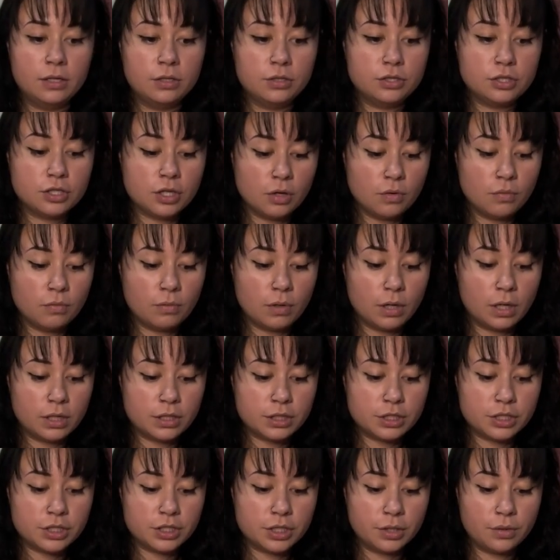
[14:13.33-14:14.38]
don't want
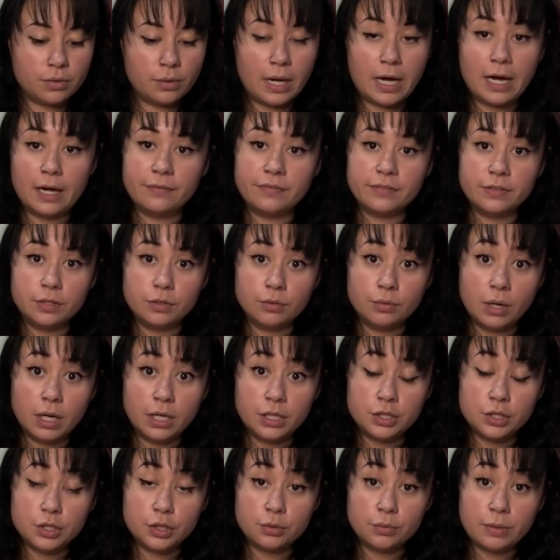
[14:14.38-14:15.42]
to have to
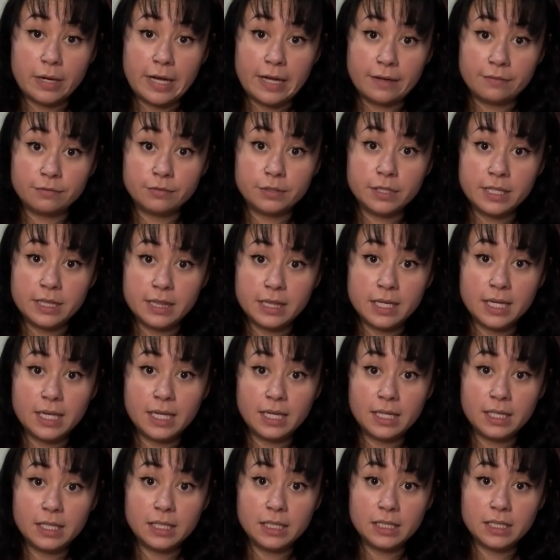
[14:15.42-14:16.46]
undo
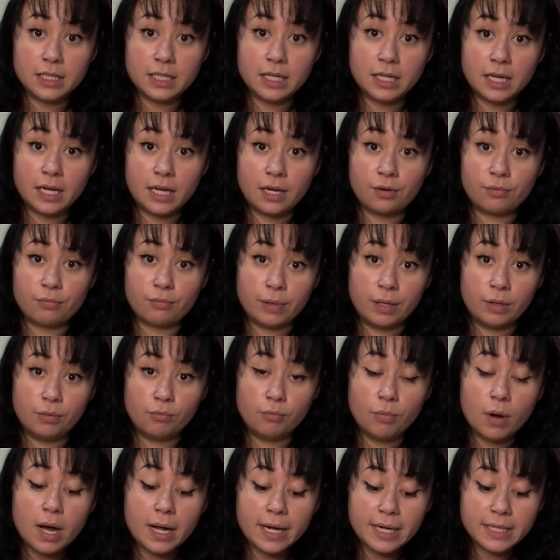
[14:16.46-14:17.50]
everything and
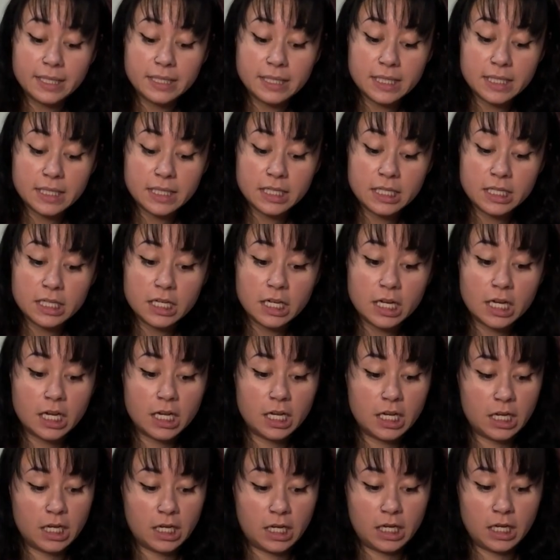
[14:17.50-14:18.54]
rewind it
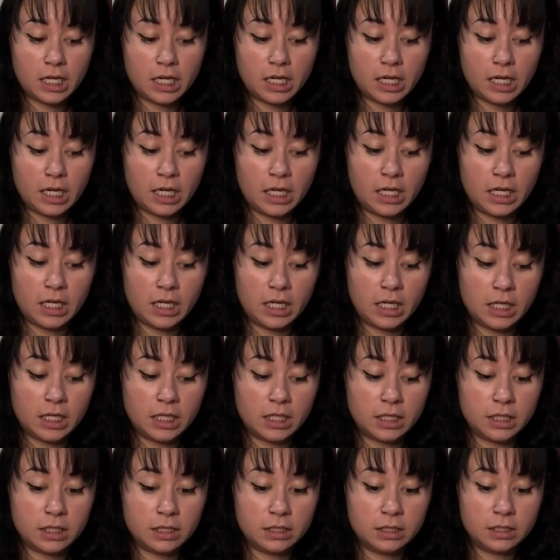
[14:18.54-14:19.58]

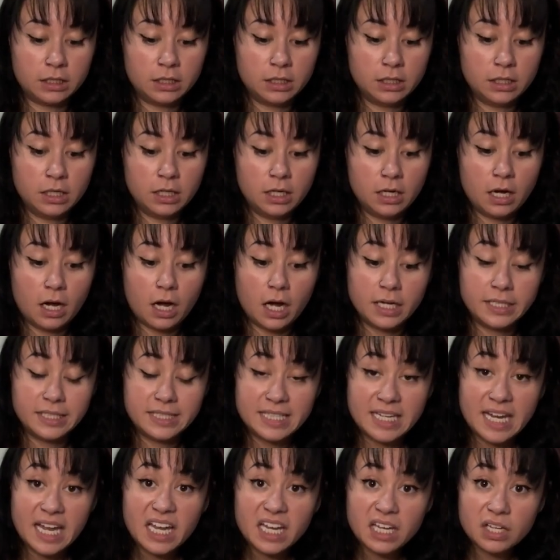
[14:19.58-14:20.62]
and
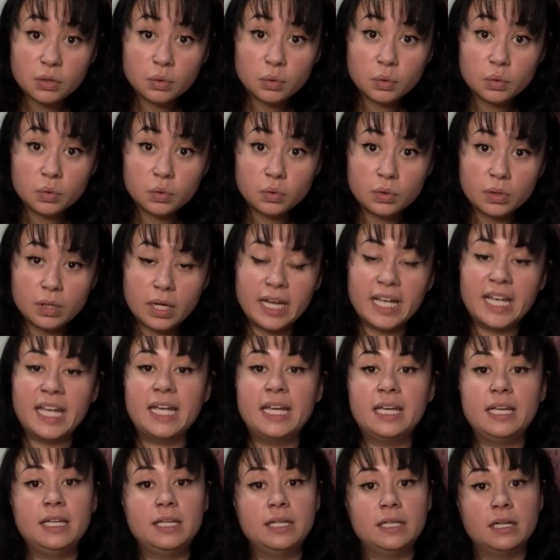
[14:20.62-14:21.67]
untangle. I
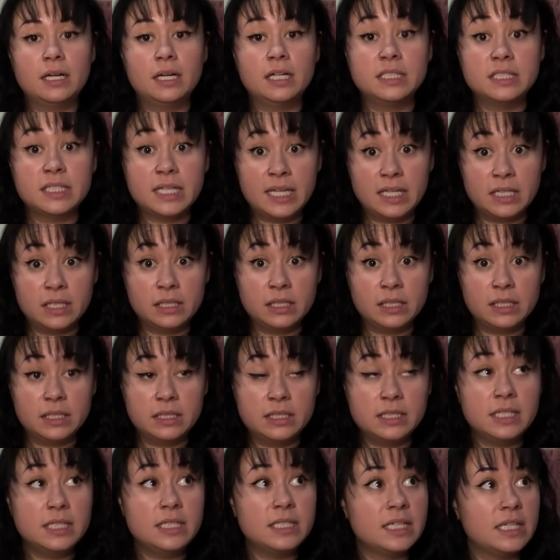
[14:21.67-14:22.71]
hate untangling.
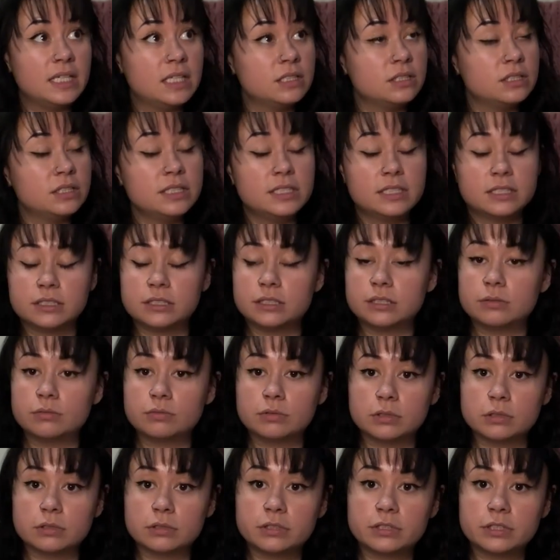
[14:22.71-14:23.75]
Detangling is the
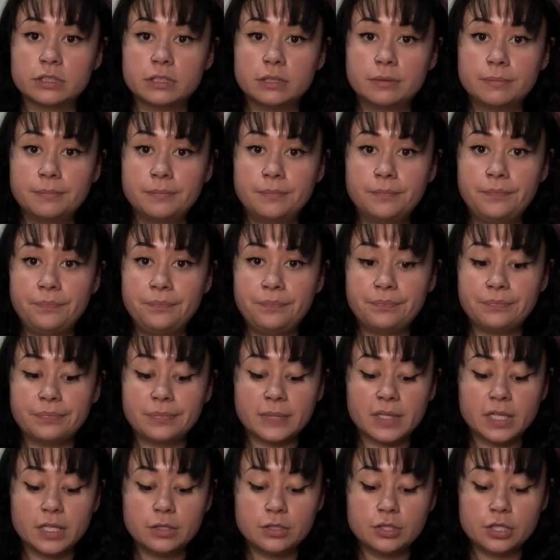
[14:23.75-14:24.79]
worst.
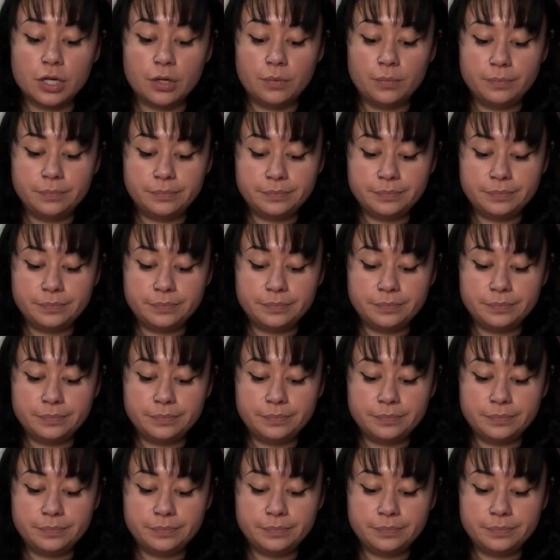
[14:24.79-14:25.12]
So